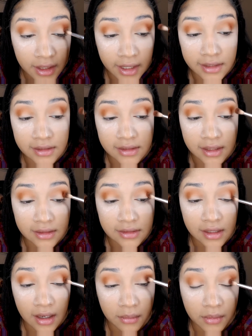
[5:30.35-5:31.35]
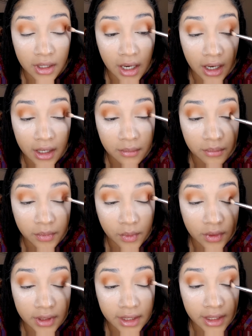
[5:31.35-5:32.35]
and since I'm not
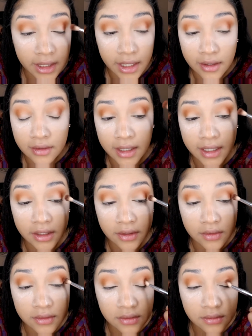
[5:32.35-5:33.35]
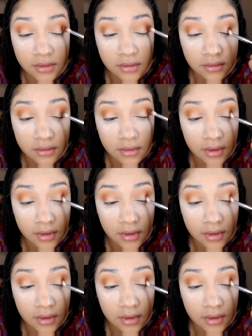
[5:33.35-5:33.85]
pulling it out like usual,